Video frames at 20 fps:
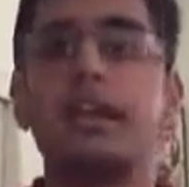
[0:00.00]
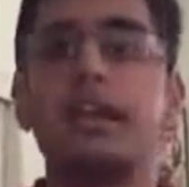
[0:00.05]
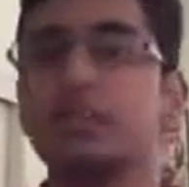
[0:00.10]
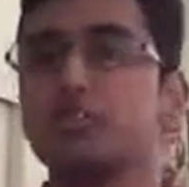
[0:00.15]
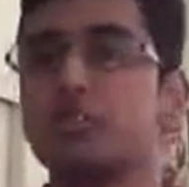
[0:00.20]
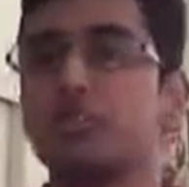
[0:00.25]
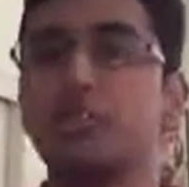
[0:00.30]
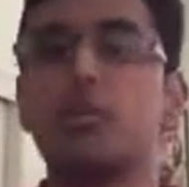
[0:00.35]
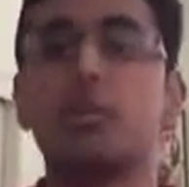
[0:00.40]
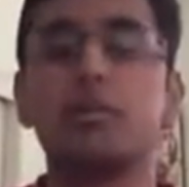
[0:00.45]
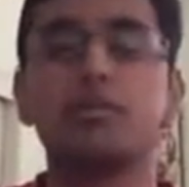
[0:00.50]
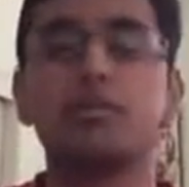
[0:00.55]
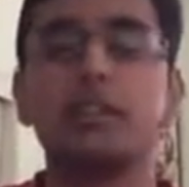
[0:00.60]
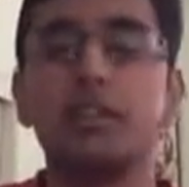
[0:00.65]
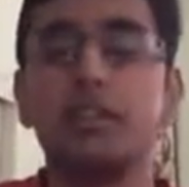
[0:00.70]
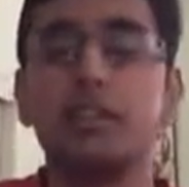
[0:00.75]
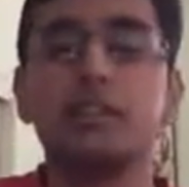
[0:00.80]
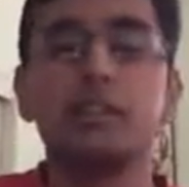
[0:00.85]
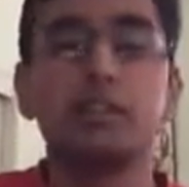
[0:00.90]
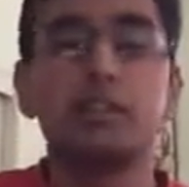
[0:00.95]
As you know, I'm
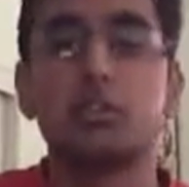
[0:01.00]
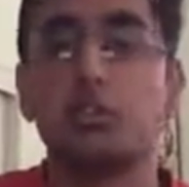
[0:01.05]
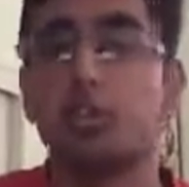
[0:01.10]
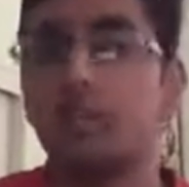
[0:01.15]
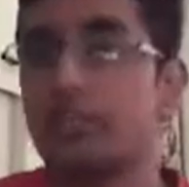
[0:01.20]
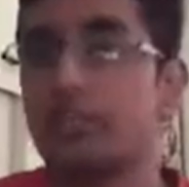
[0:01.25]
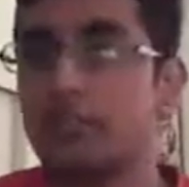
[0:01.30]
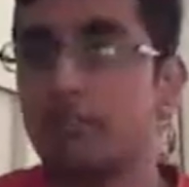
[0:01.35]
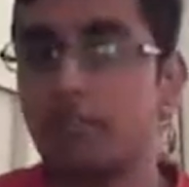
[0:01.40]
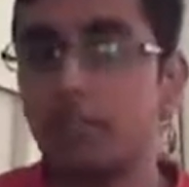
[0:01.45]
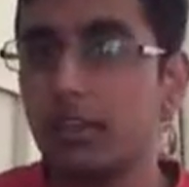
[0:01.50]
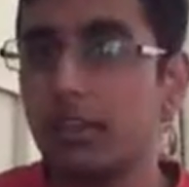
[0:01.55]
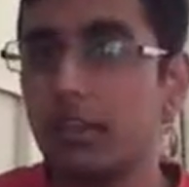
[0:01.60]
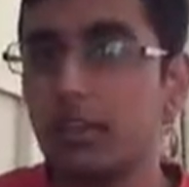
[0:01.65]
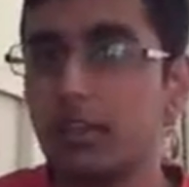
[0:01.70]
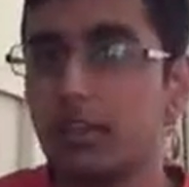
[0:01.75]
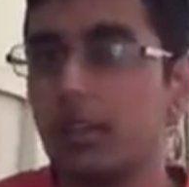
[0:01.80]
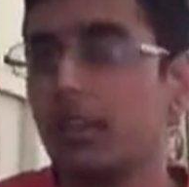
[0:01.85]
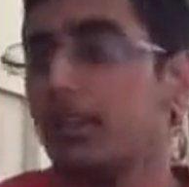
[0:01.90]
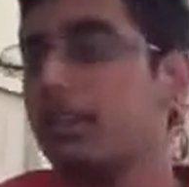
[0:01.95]
seeing this in
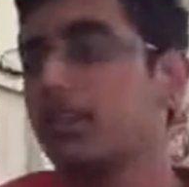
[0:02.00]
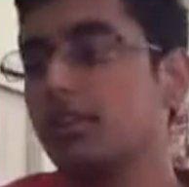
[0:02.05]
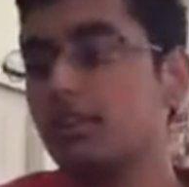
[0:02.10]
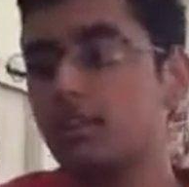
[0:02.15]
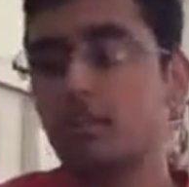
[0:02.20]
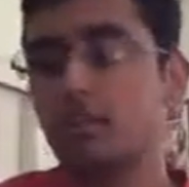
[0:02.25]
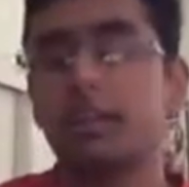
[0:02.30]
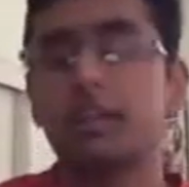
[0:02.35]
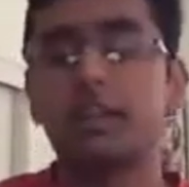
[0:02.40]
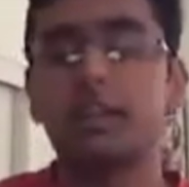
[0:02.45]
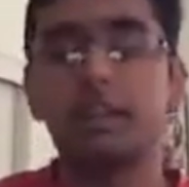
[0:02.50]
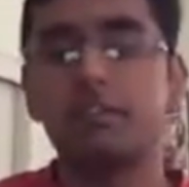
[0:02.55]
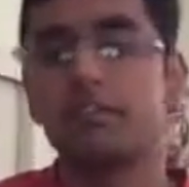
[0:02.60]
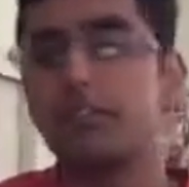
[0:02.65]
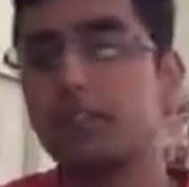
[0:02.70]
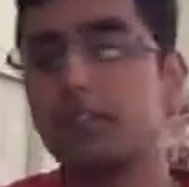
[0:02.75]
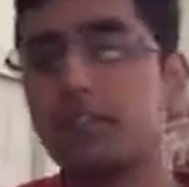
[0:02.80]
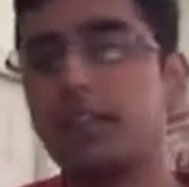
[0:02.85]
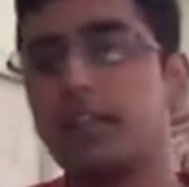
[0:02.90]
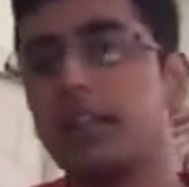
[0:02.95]
2017, knowing that
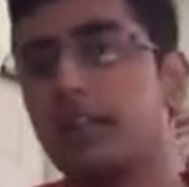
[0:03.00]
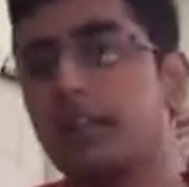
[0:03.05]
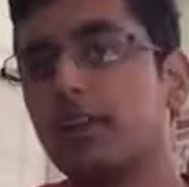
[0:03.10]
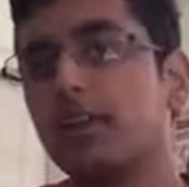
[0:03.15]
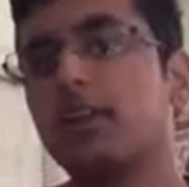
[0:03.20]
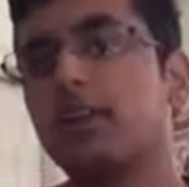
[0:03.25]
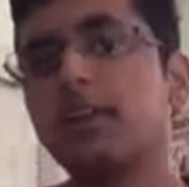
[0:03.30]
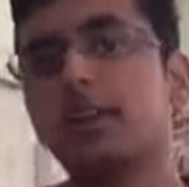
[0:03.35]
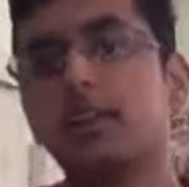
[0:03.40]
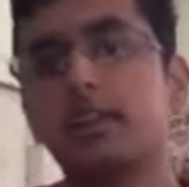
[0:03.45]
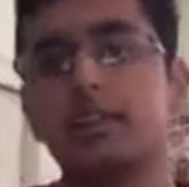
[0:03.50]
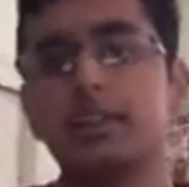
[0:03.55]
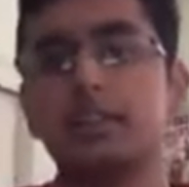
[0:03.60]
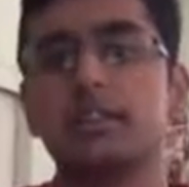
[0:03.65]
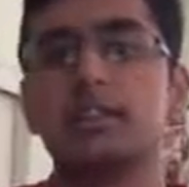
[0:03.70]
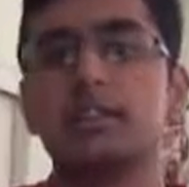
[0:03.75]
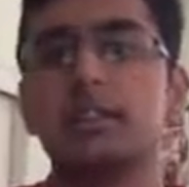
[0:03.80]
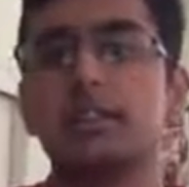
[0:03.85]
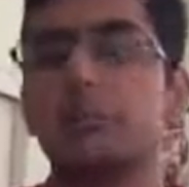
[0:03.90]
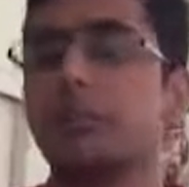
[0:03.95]
everything here
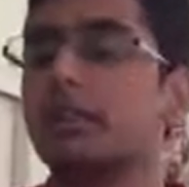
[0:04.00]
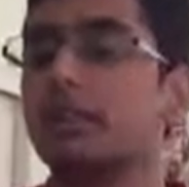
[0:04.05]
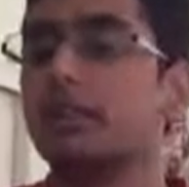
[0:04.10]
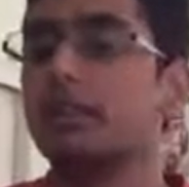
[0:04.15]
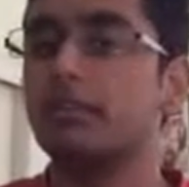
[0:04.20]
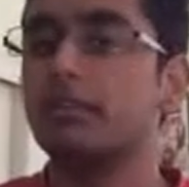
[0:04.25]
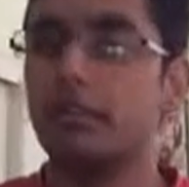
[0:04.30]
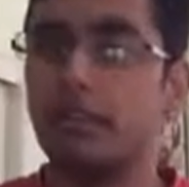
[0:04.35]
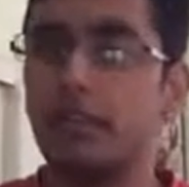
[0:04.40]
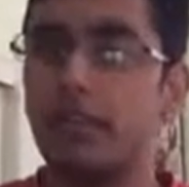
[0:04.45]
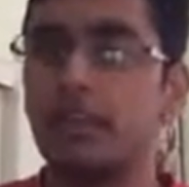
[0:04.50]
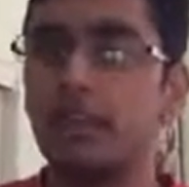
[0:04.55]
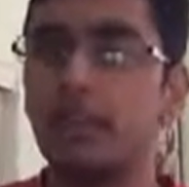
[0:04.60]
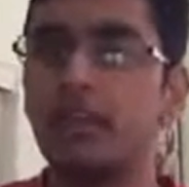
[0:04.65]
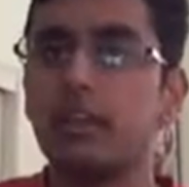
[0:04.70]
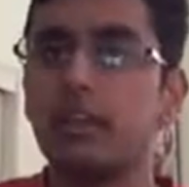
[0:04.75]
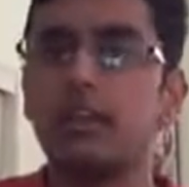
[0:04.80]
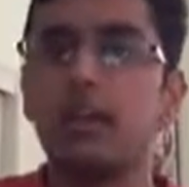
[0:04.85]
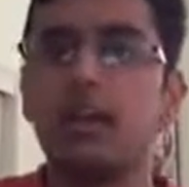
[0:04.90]
is completely fake.